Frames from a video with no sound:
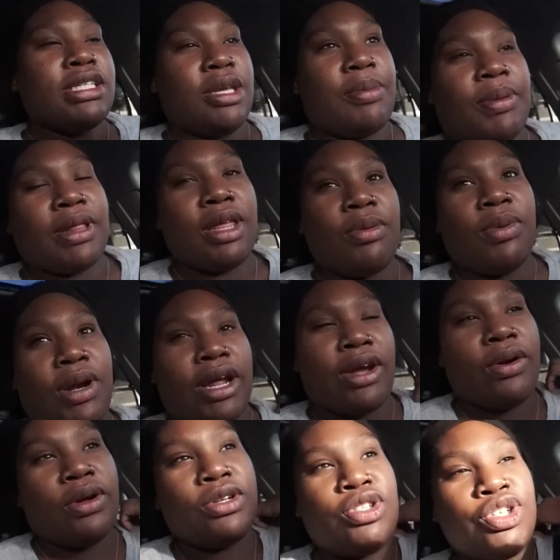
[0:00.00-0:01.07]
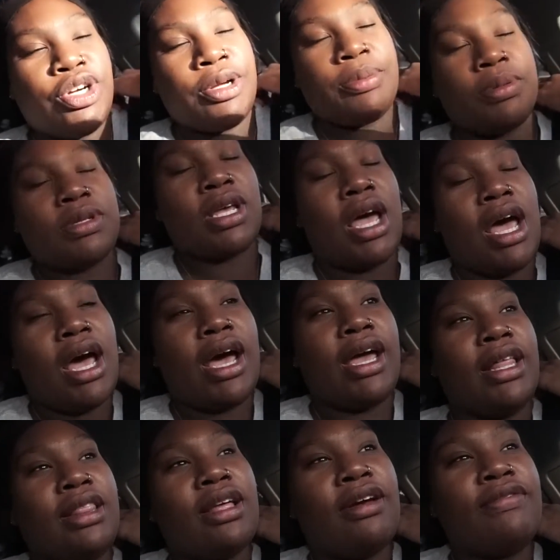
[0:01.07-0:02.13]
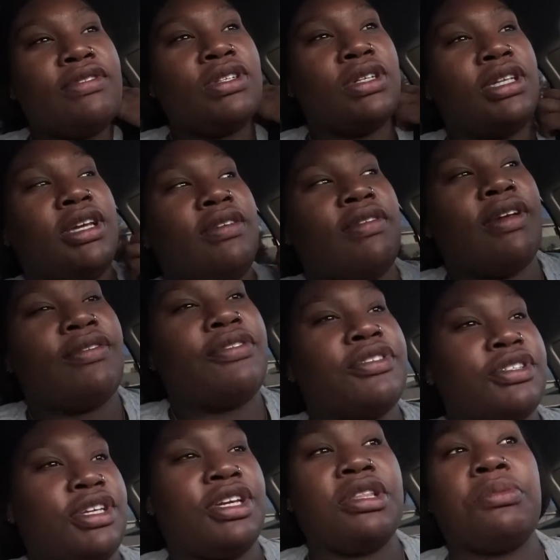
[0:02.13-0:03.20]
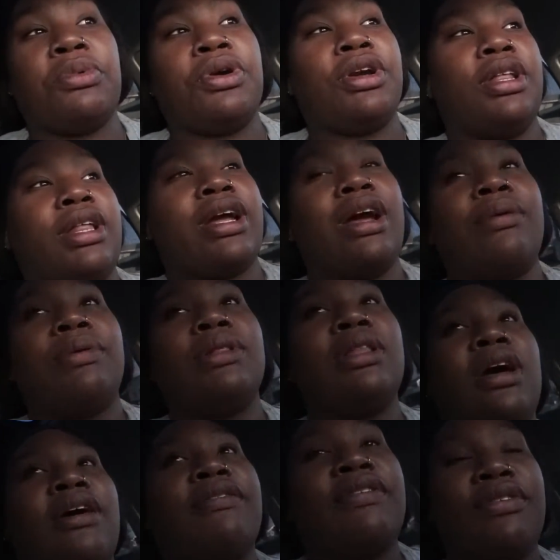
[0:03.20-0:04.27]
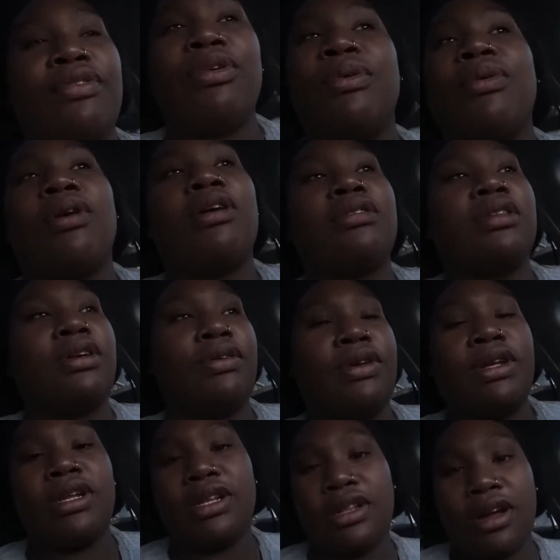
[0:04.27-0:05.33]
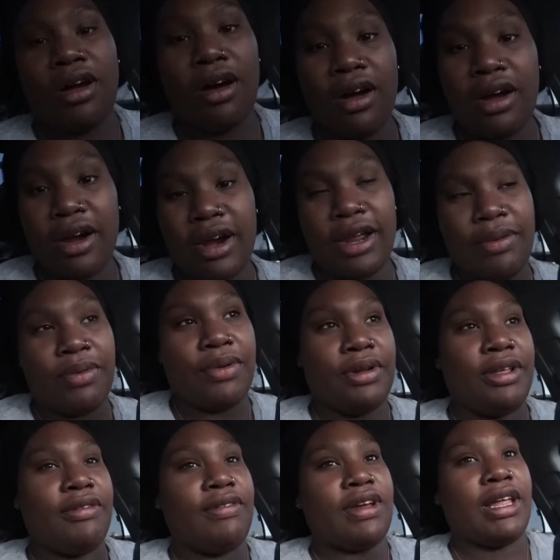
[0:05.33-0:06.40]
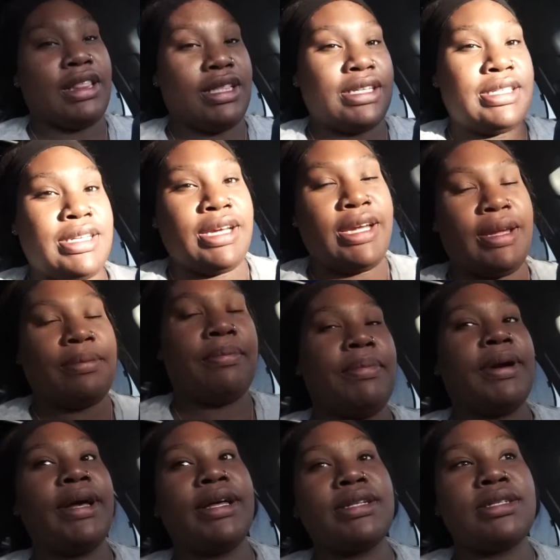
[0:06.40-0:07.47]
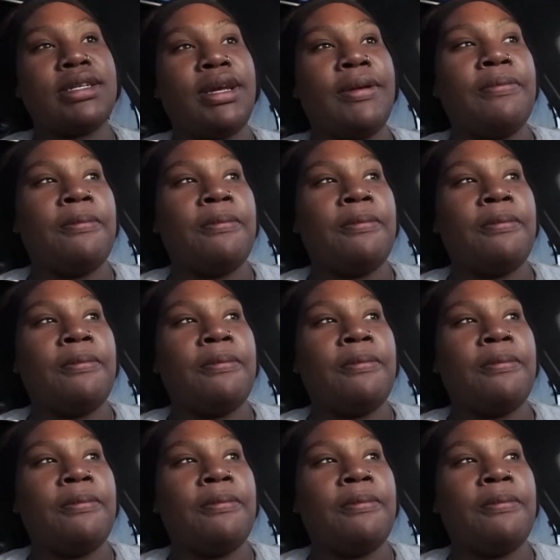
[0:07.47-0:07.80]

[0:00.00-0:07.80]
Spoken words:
Typically, when I go on trips, I love to leave like first thing in the morning. Like, I would love if we were all loaded in the car and we were leaving at this time. But